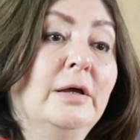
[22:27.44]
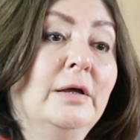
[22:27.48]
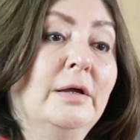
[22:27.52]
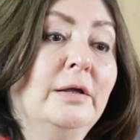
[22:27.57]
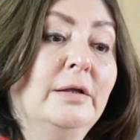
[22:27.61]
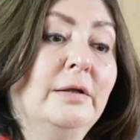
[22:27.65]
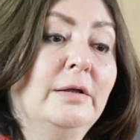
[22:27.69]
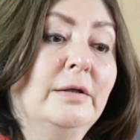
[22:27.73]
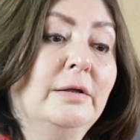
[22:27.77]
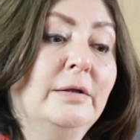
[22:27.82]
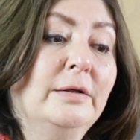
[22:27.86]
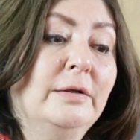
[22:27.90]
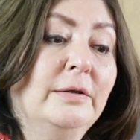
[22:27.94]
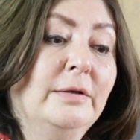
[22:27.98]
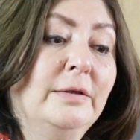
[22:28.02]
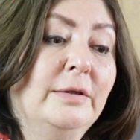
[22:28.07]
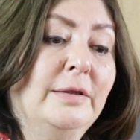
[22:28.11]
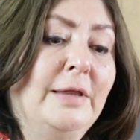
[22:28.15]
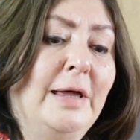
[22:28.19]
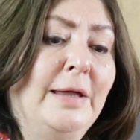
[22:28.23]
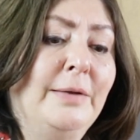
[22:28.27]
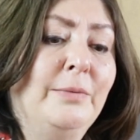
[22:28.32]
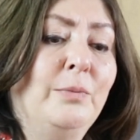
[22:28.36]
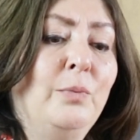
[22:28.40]
uh,
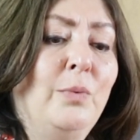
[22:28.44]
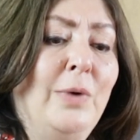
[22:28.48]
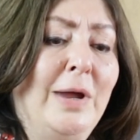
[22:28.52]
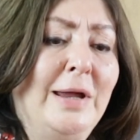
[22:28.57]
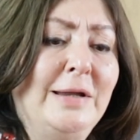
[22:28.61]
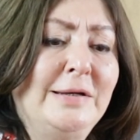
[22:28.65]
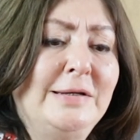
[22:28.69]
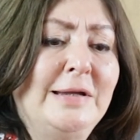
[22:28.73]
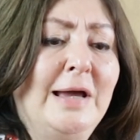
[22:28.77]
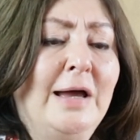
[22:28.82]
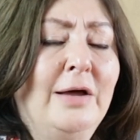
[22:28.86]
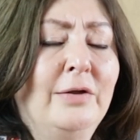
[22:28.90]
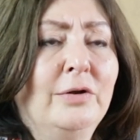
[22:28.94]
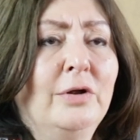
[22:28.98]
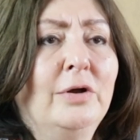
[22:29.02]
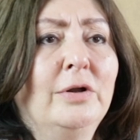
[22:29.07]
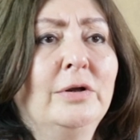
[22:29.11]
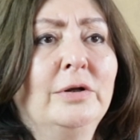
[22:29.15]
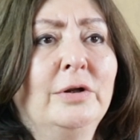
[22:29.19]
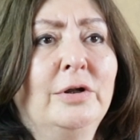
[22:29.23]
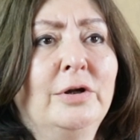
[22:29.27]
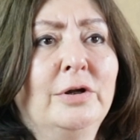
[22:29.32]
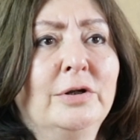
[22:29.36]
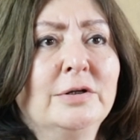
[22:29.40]
that weigh down
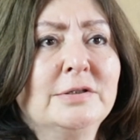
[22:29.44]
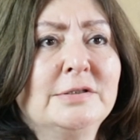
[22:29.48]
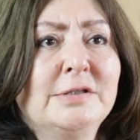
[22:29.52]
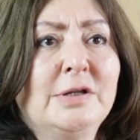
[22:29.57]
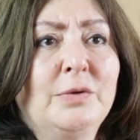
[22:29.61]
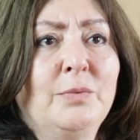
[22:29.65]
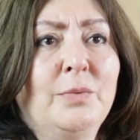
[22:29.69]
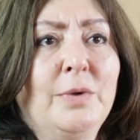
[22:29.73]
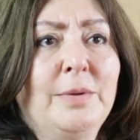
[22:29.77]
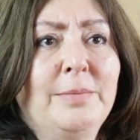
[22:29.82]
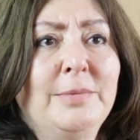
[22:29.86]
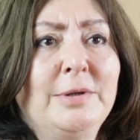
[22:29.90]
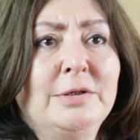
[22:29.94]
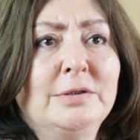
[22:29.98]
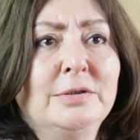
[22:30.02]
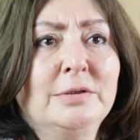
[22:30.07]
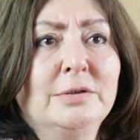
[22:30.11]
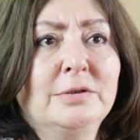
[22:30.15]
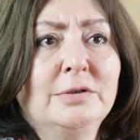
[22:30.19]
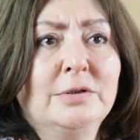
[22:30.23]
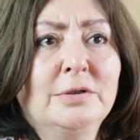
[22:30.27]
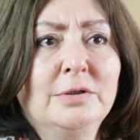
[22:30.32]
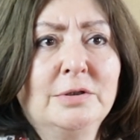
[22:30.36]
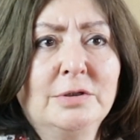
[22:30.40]
on girls and women
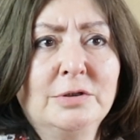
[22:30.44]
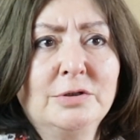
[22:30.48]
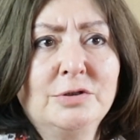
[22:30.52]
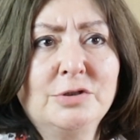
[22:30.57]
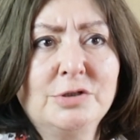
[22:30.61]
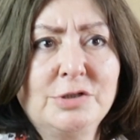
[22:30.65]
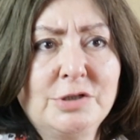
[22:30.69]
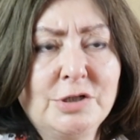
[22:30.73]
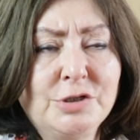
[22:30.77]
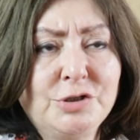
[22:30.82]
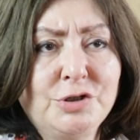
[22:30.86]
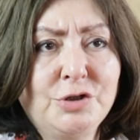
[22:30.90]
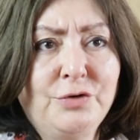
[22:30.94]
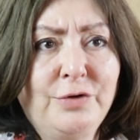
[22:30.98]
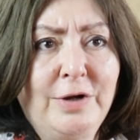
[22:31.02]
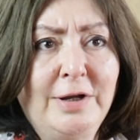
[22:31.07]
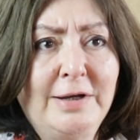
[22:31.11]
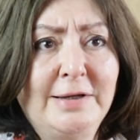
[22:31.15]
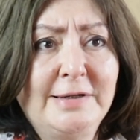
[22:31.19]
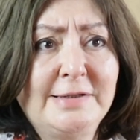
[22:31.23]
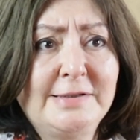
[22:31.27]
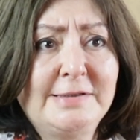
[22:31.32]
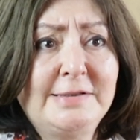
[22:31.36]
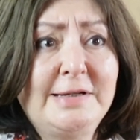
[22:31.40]
to such a
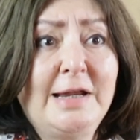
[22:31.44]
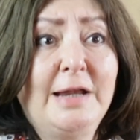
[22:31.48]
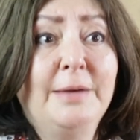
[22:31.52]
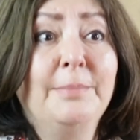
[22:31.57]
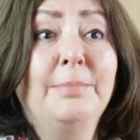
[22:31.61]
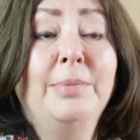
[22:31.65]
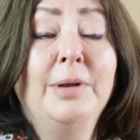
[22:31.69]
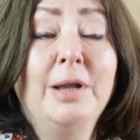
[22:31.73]
great extent.